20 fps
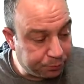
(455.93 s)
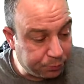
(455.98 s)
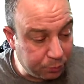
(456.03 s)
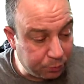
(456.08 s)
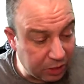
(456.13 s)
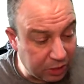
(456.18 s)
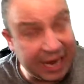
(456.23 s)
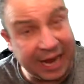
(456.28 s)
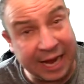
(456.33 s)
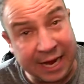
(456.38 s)

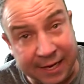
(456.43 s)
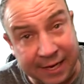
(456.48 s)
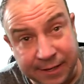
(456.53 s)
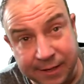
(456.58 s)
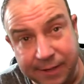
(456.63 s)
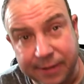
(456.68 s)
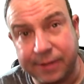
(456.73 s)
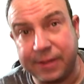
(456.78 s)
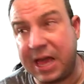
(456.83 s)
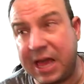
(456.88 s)

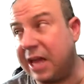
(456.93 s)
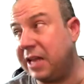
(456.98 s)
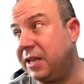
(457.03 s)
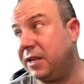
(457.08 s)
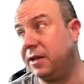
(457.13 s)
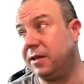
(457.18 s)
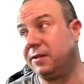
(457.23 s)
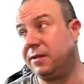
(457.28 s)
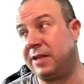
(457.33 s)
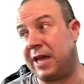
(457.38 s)
and that
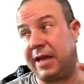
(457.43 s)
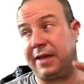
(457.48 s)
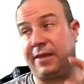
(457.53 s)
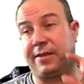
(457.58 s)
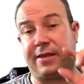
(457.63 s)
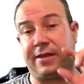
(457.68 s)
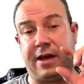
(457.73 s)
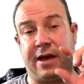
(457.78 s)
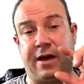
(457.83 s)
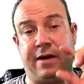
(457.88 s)

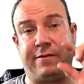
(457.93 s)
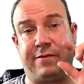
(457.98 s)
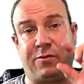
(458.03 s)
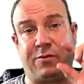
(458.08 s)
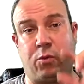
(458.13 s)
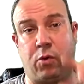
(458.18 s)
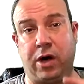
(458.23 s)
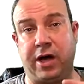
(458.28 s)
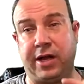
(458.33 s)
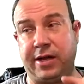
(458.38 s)
length of
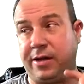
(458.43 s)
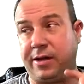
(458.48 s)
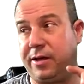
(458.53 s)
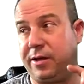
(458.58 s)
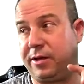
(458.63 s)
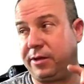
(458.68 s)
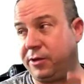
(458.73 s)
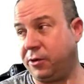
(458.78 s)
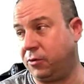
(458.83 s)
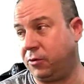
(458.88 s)
1
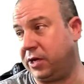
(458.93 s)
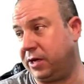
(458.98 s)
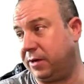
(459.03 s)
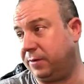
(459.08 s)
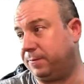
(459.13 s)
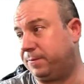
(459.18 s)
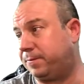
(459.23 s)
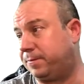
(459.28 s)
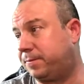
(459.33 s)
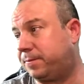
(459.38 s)
unit.
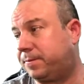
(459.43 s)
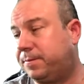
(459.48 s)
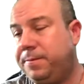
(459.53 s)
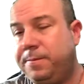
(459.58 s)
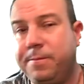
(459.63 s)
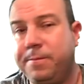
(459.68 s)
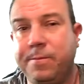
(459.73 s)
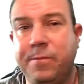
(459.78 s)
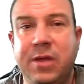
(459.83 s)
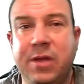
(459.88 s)

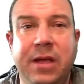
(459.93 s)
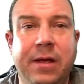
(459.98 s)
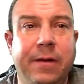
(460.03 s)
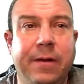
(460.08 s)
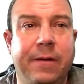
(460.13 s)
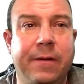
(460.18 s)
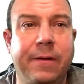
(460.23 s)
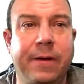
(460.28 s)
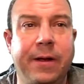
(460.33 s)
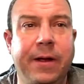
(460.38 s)

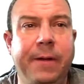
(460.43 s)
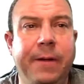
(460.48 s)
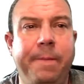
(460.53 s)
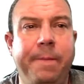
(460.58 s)
All right.